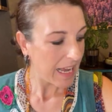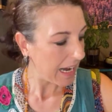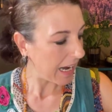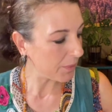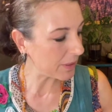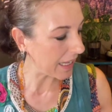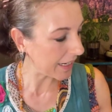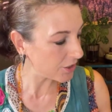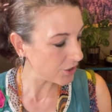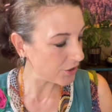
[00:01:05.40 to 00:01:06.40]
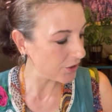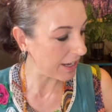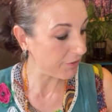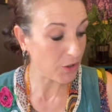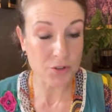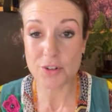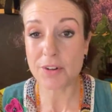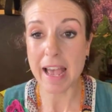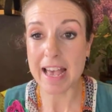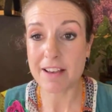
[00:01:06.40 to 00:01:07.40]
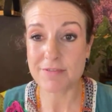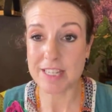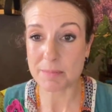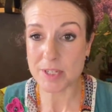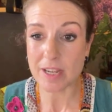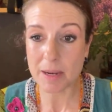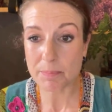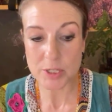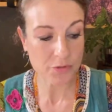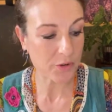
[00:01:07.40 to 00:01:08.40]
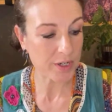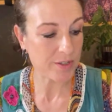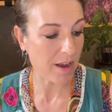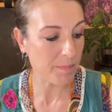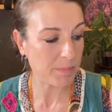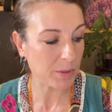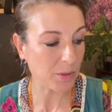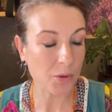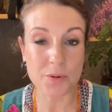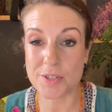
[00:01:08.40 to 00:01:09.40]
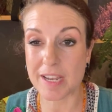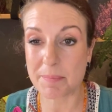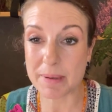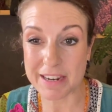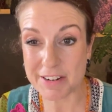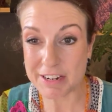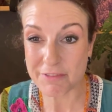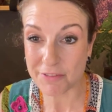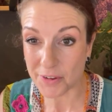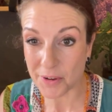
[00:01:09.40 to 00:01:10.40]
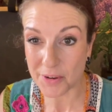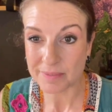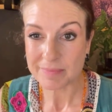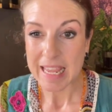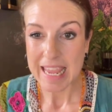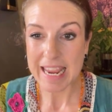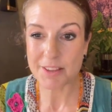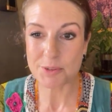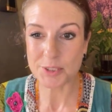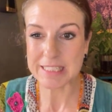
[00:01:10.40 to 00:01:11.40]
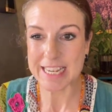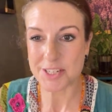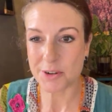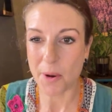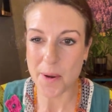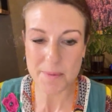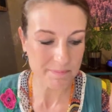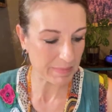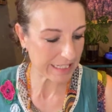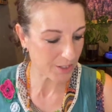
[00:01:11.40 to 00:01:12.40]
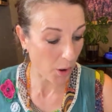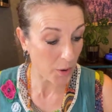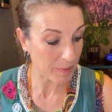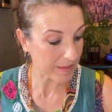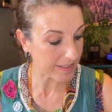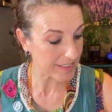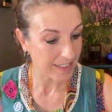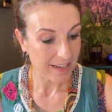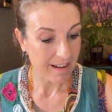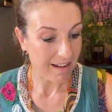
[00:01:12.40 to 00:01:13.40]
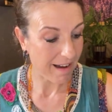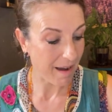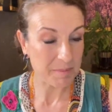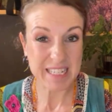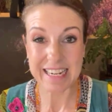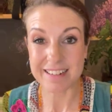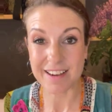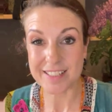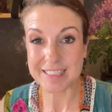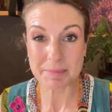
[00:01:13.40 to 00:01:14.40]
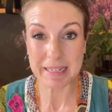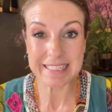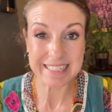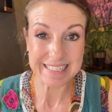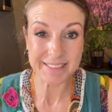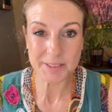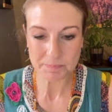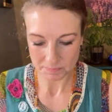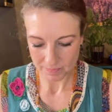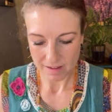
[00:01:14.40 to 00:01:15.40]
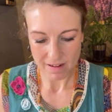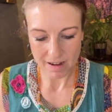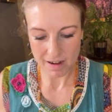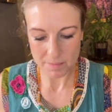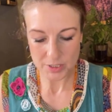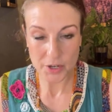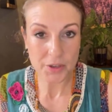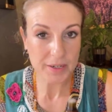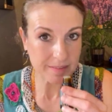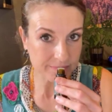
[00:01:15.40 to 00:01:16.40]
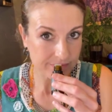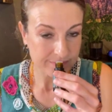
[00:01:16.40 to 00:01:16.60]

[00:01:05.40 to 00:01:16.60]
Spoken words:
I would like to, if you do have some Cyprus, for example, or Siberian Fur in your stash at home, please open it. Take a nice deep inhale so you can